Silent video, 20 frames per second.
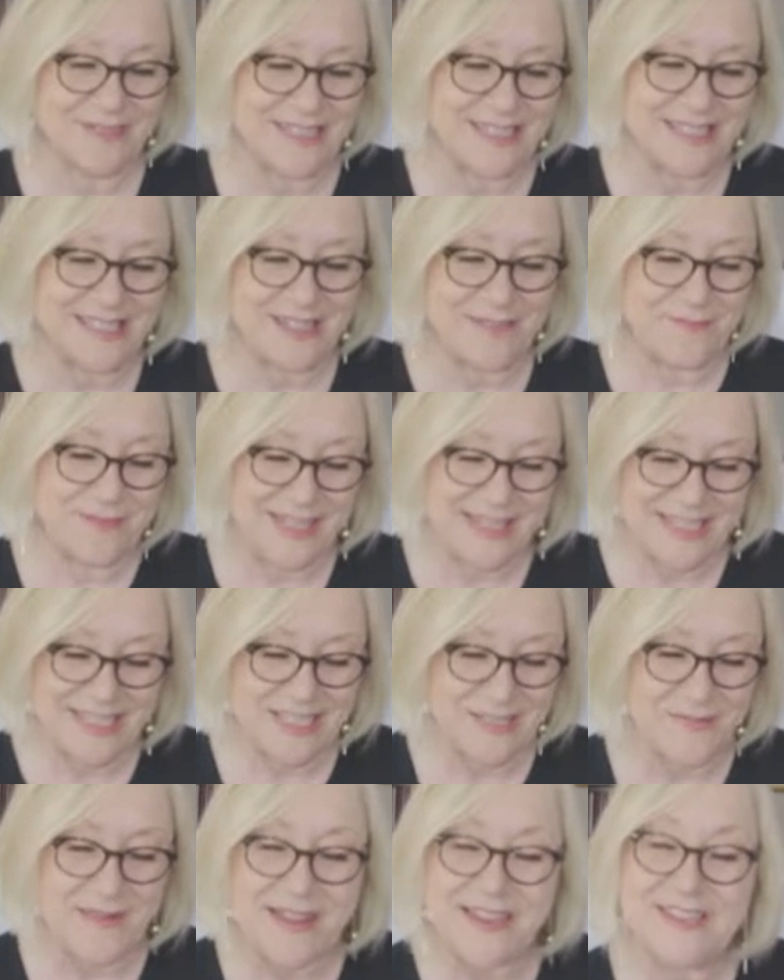somebody
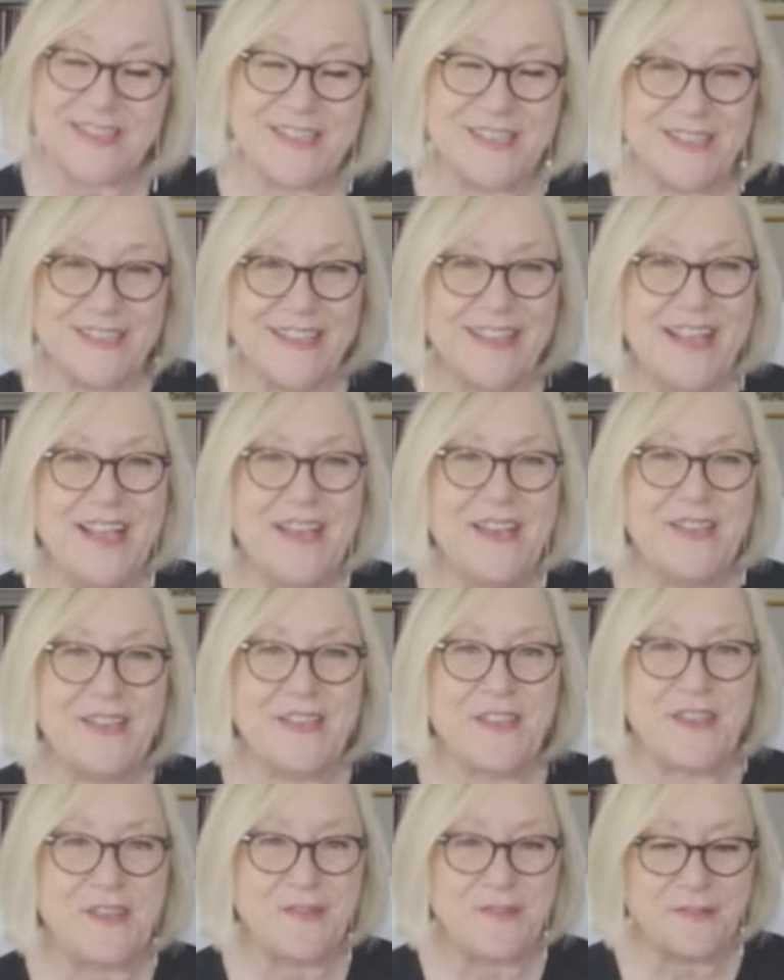special that
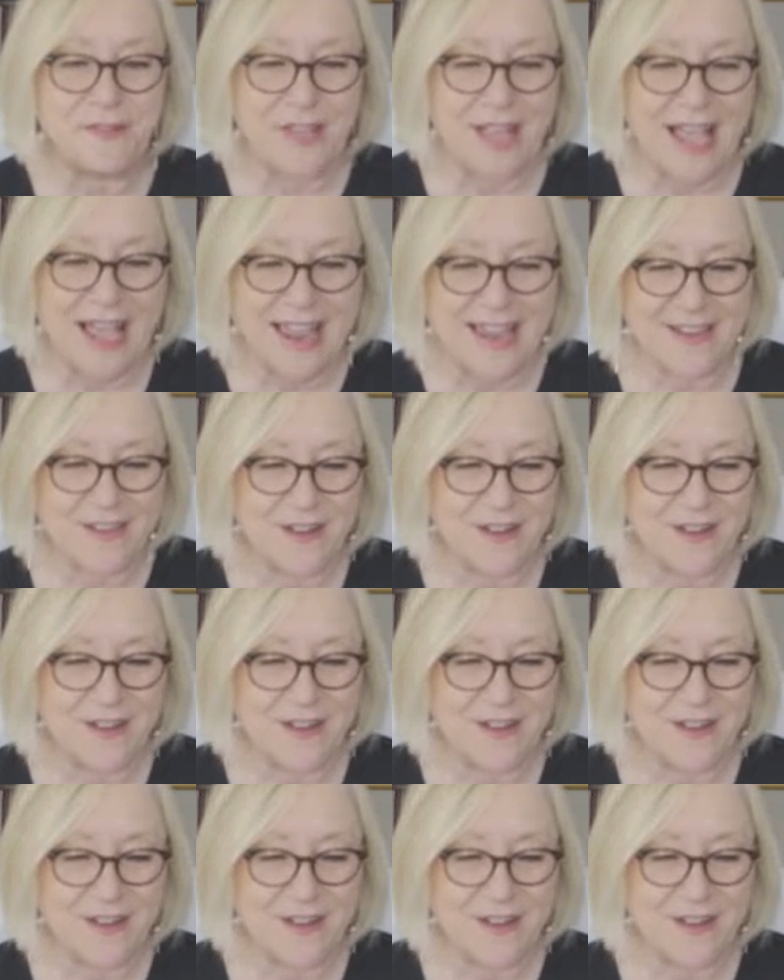you like.